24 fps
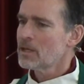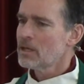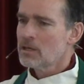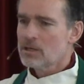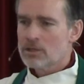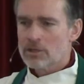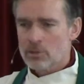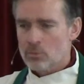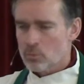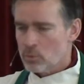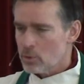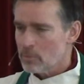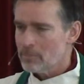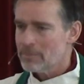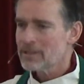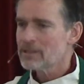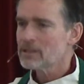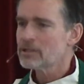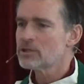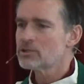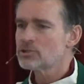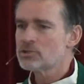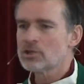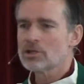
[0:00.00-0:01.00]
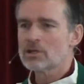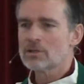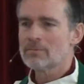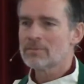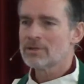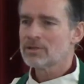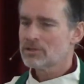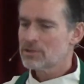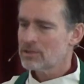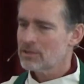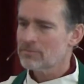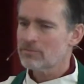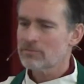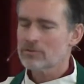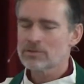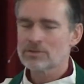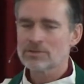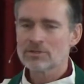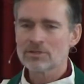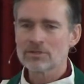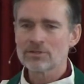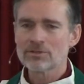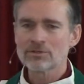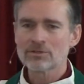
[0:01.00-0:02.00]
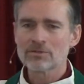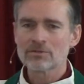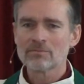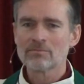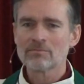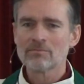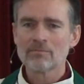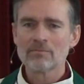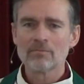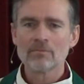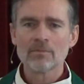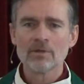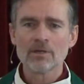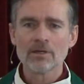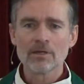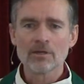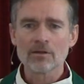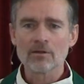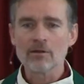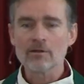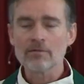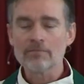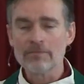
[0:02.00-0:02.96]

There will be legitimate differences in our